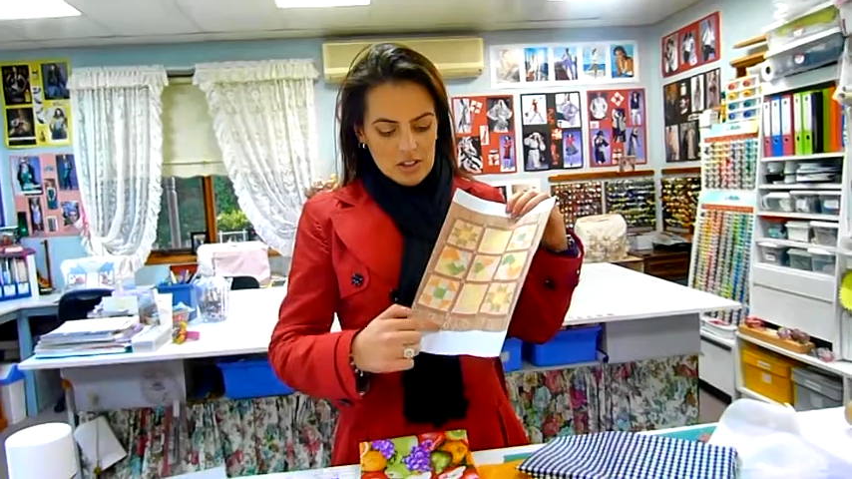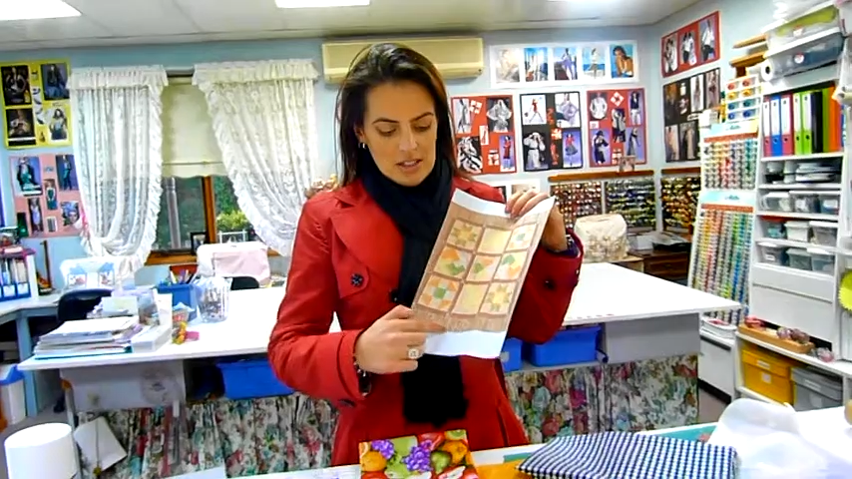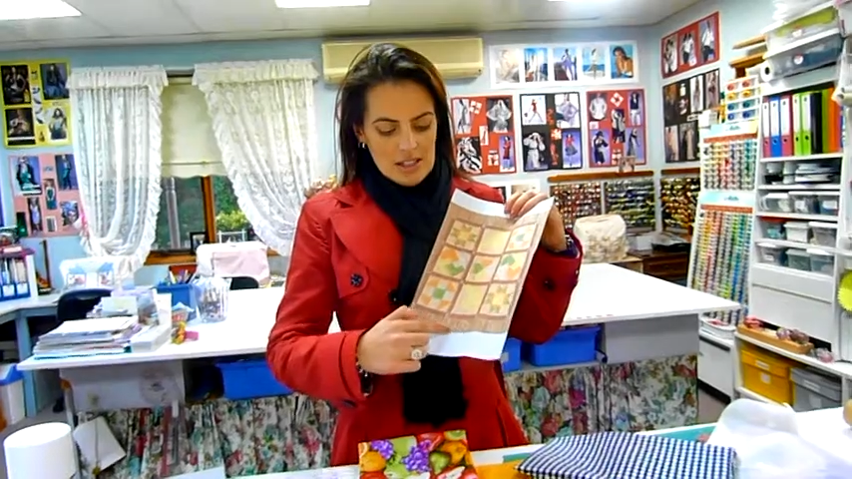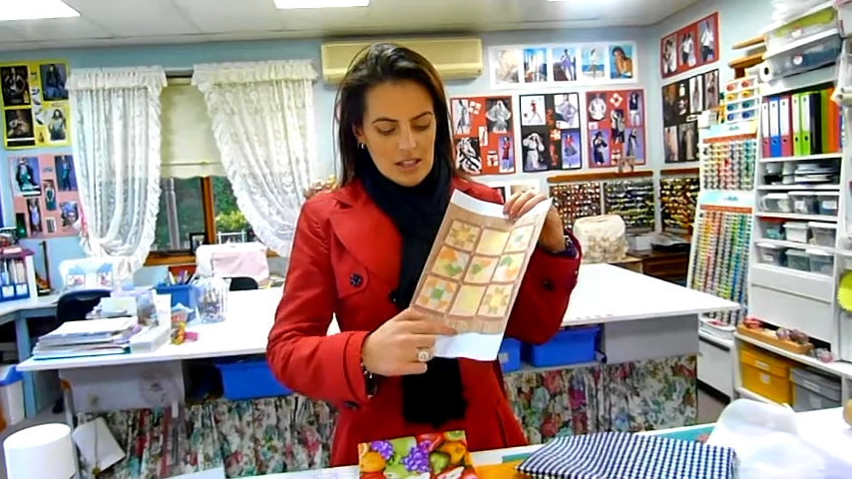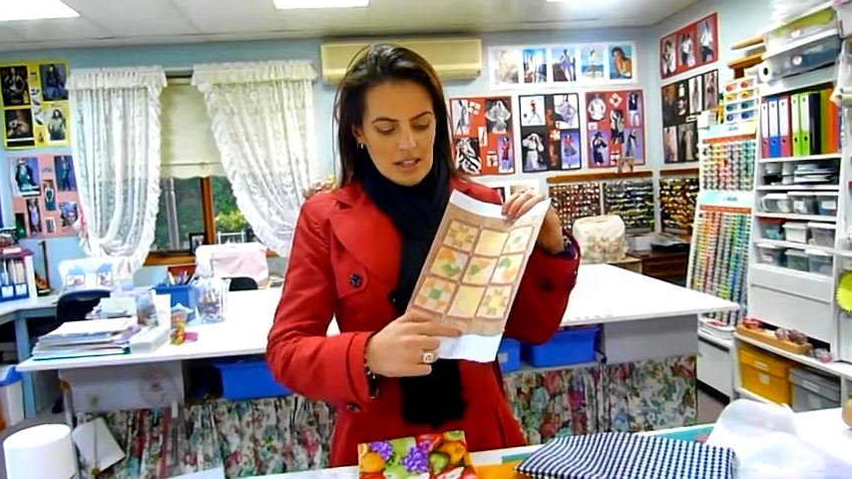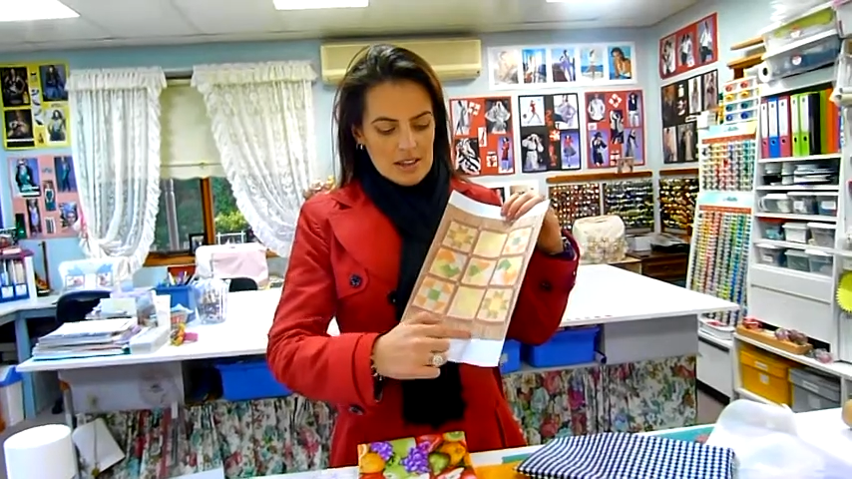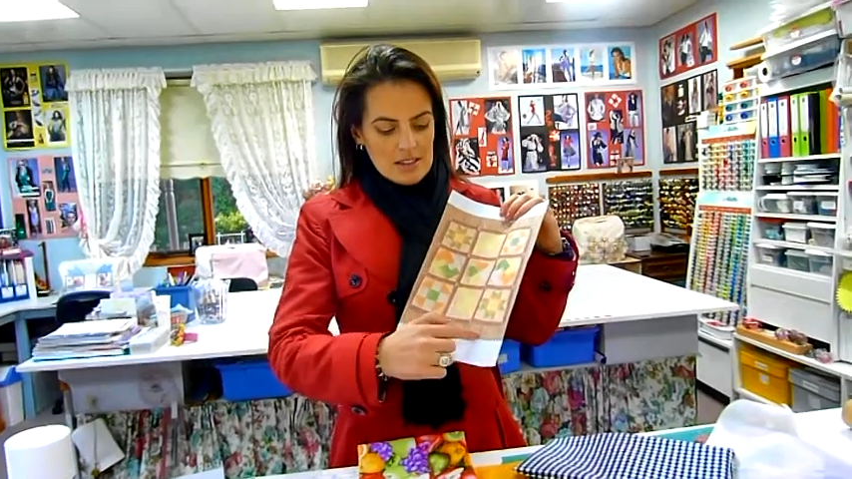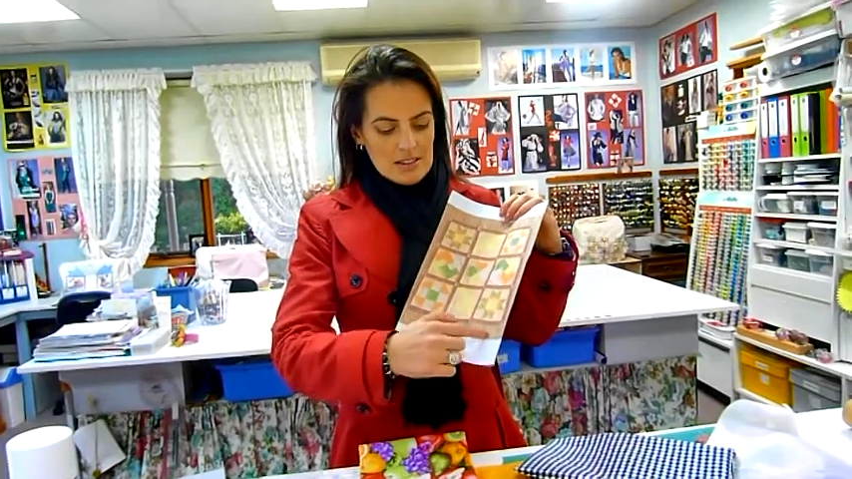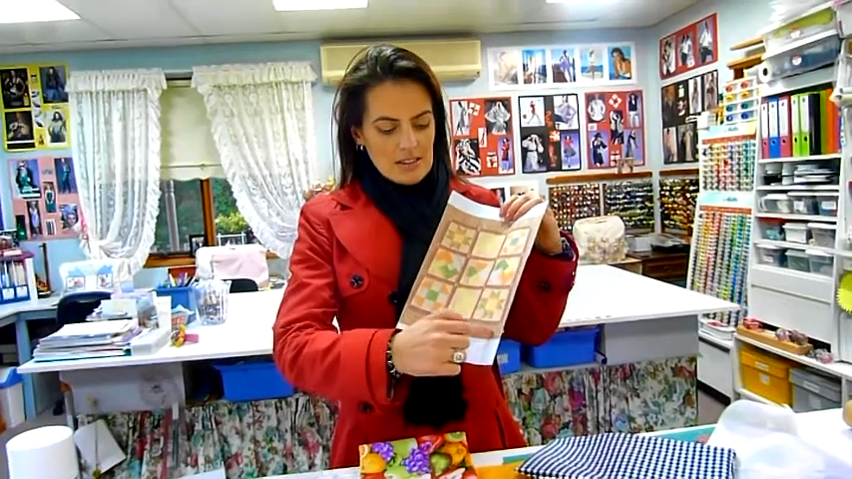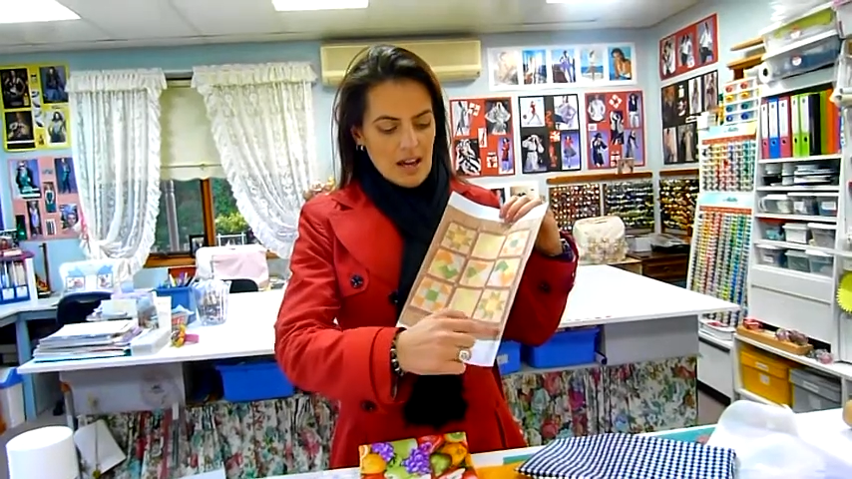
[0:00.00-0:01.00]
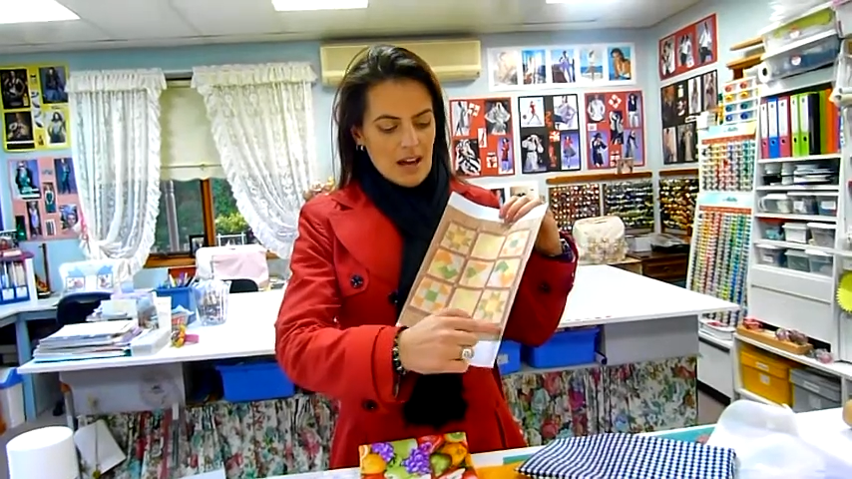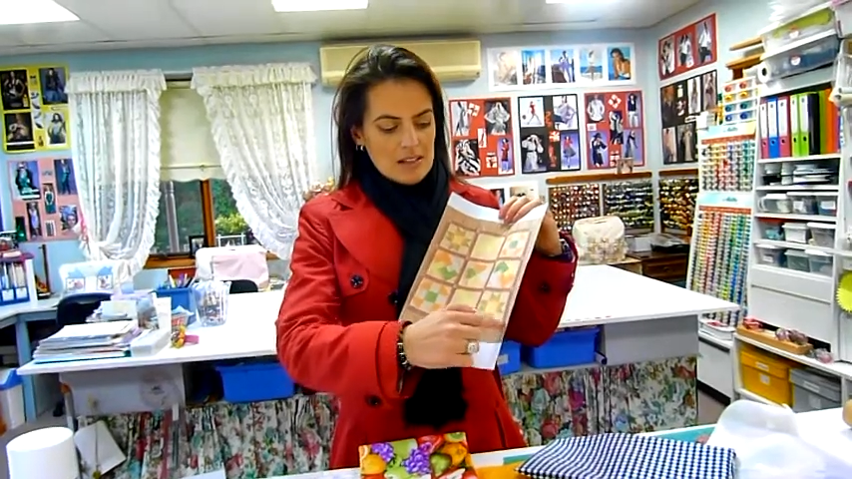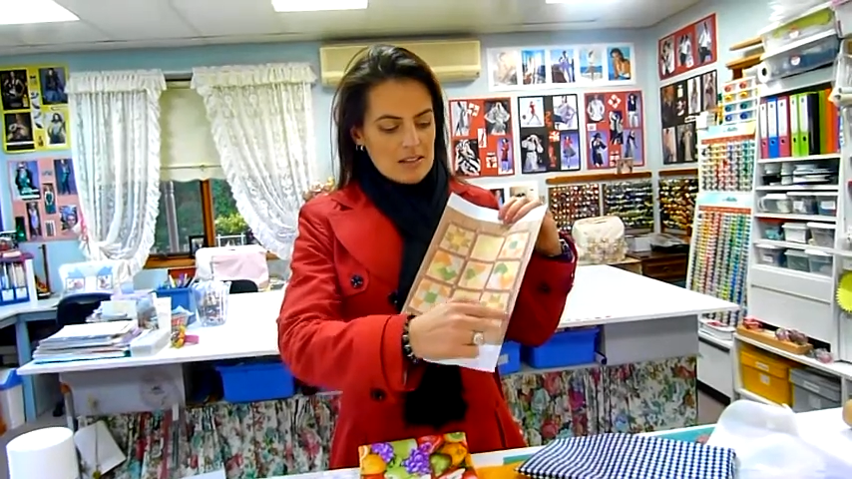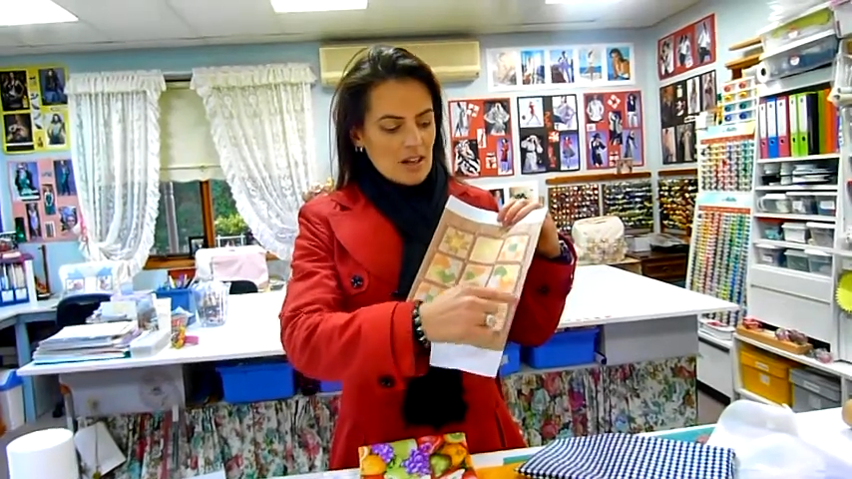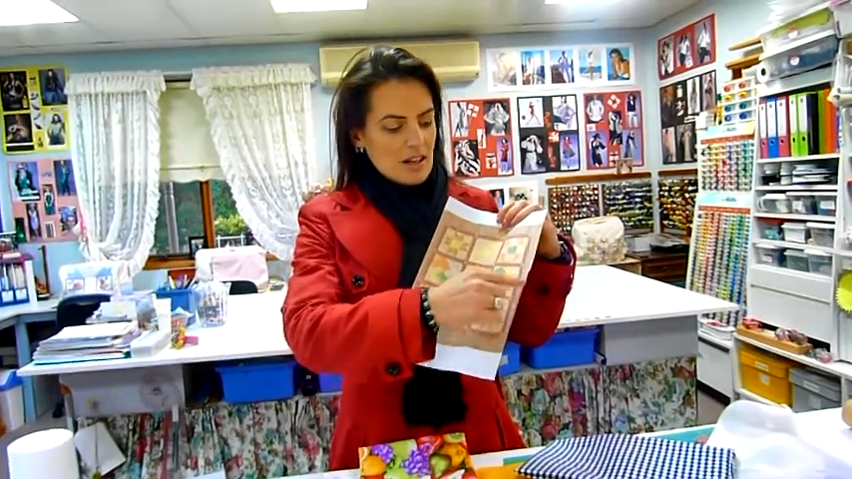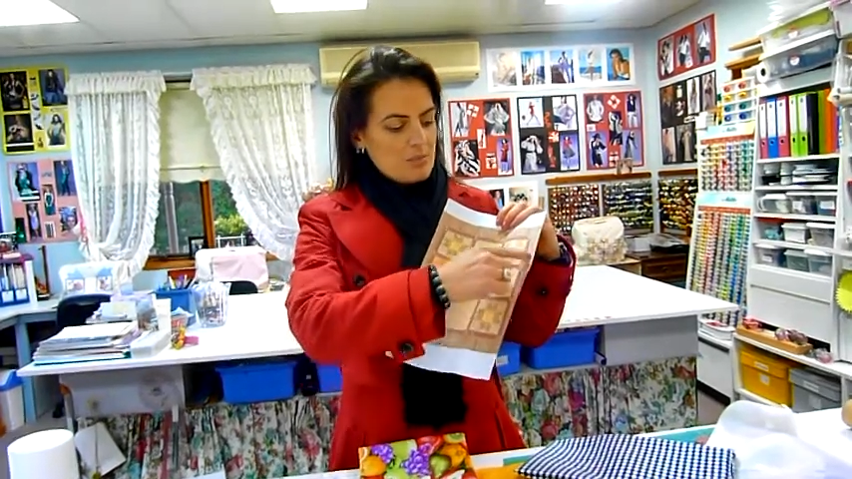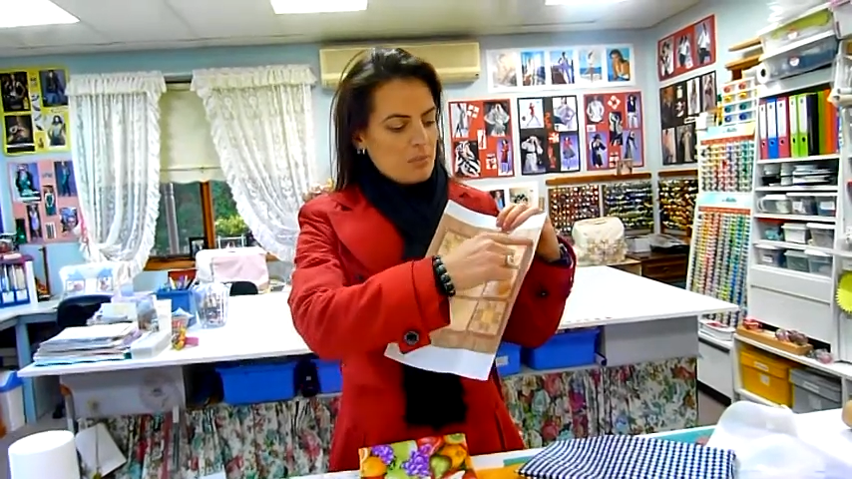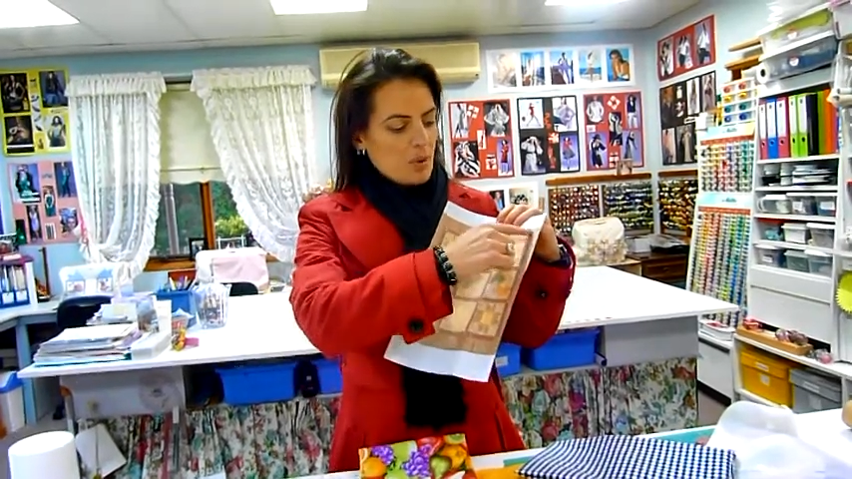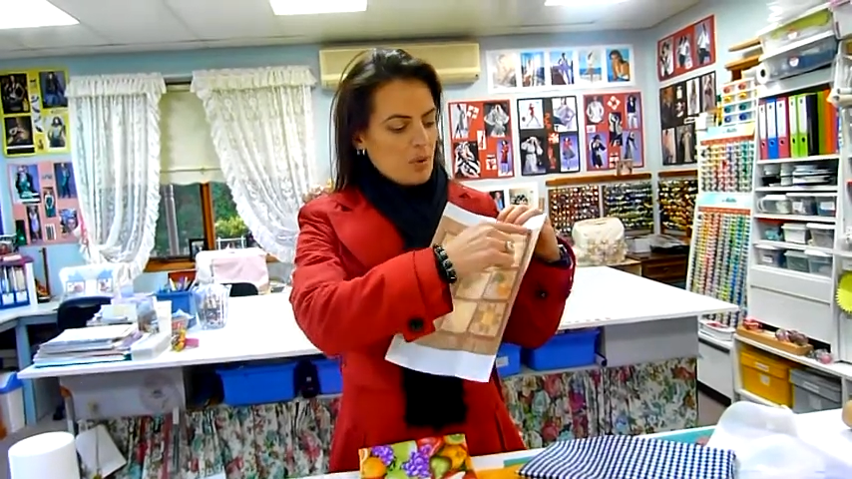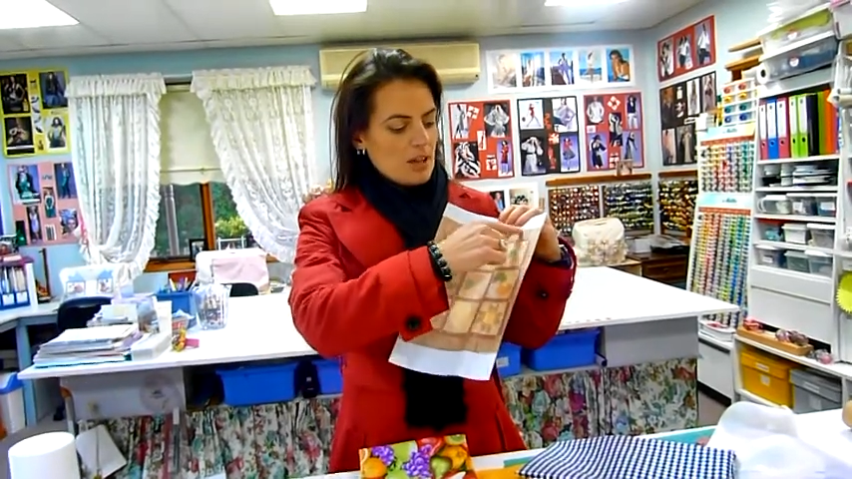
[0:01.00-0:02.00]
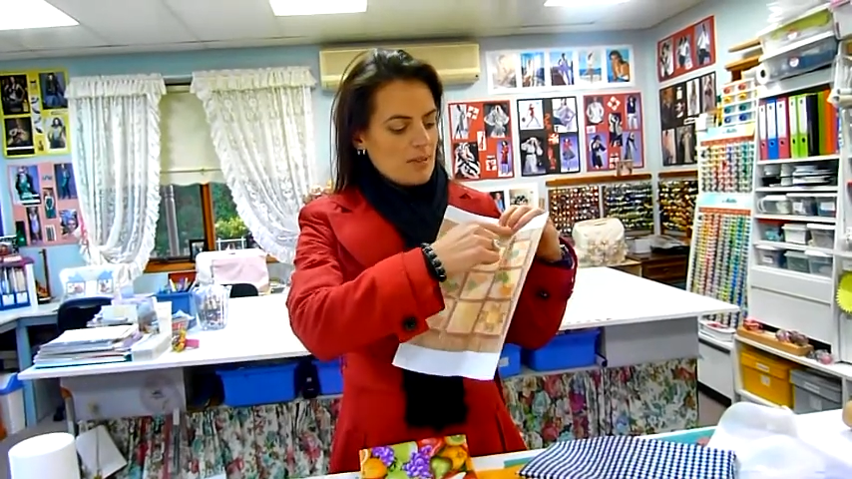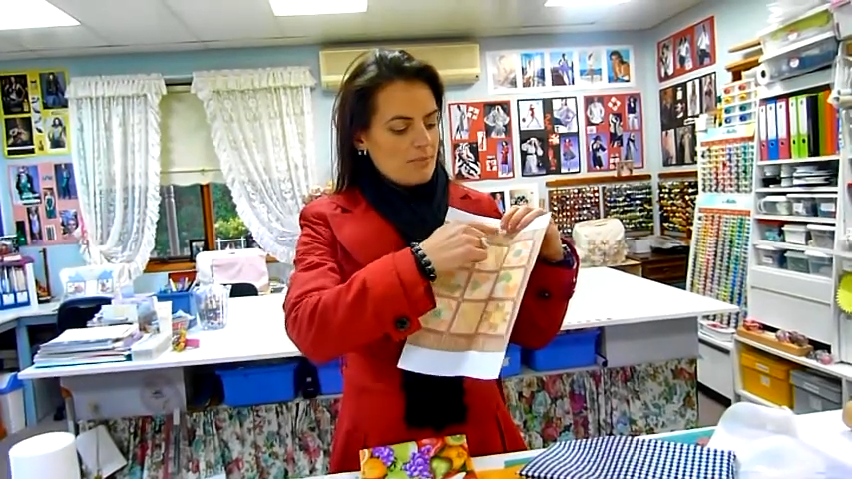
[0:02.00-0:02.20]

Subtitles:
can see this outside border.